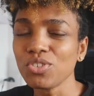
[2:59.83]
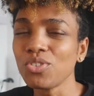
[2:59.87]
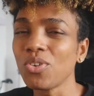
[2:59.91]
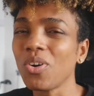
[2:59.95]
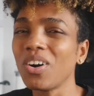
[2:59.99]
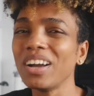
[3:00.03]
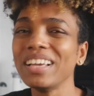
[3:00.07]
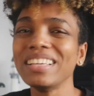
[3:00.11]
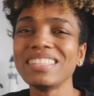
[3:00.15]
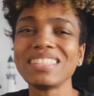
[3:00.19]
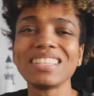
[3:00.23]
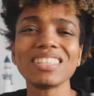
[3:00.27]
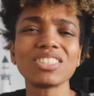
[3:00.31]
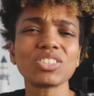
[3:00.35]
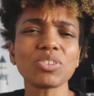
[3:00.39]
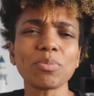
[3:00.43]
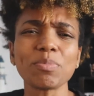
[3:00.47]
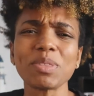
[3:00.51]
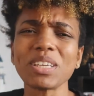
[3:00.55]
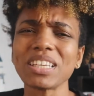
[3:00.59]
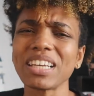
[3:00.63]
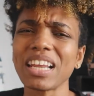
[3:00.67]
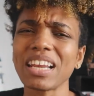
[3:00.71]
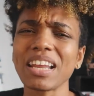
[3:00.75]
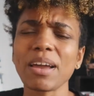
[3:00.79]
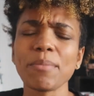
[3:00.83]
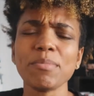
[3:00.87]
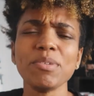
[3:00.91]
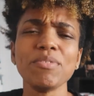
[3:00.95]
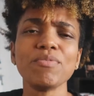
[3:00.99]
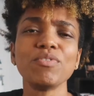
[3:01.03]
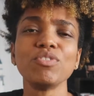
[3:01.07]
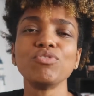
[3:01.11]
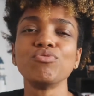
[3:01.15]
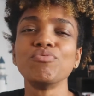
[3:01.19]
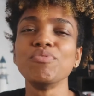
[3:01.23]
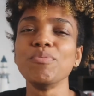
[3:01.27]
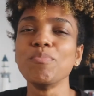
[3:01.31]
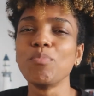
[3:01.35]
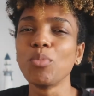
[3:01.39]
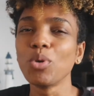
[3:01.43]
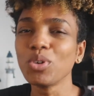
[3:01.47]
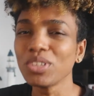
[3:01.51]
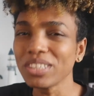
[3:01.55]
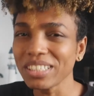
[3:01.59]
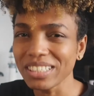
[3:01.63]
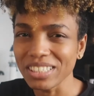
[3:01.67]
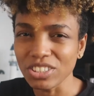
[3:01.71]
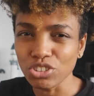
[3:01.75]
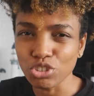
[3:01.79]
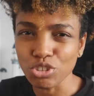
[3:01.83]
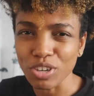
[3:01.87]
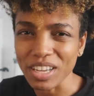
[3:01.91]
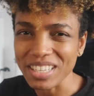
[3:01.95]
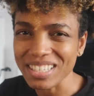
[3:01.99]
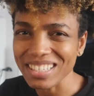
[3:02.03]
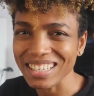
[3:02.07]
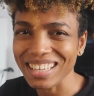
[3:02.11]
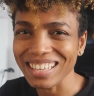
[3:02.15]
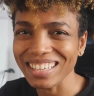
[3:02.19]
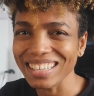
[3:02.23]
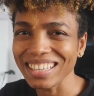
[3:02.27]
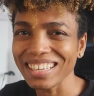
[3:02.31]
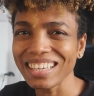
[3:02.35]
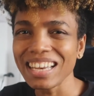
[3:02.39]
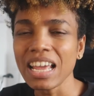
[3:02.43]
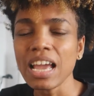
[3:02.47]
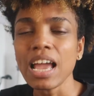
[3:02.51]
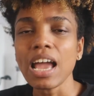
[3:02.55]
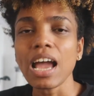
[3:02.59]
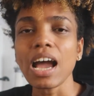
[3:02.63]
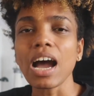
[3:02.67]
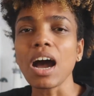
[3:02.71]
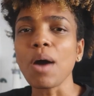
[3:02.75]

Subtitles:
You know, is this something that I'm even remotely interested in?